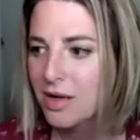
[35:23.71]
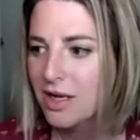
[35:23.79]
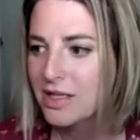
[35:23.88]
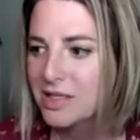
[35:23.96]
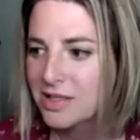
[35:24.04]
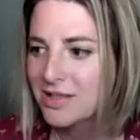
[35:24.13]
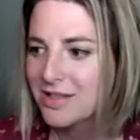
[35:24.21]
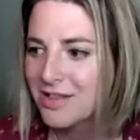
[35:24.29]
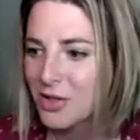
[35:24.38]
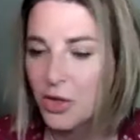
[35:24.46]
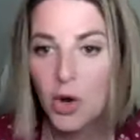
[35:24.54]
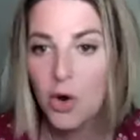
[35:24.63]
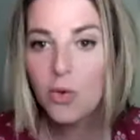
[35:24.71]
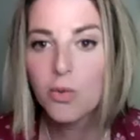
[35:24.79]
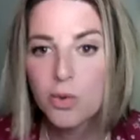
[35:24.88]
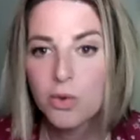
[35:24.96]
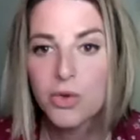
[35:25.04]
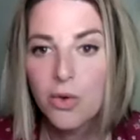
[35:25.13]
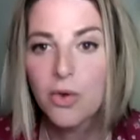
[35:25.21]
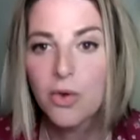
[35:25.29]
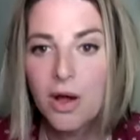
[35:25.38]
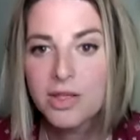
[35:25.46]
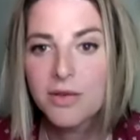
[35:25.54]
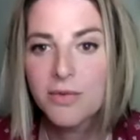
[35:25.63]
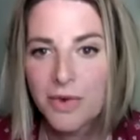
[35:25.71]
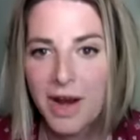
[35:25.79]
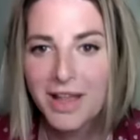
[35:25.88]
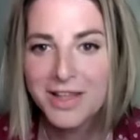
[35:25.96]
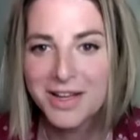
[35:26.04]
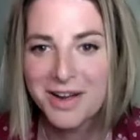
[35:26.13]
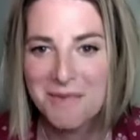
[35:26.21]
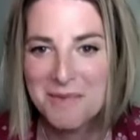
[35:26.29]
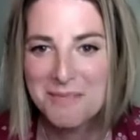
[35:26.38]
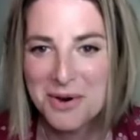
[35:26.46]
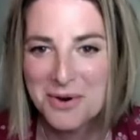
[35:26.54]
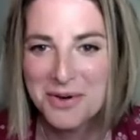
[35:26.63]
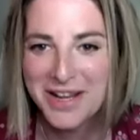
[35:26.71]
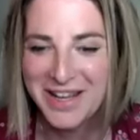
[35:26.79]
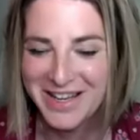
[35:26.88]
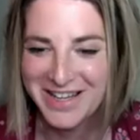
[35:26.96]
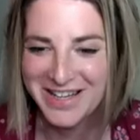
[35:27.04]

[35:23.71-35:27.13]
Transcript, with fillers: it's no no laws of reality have been broken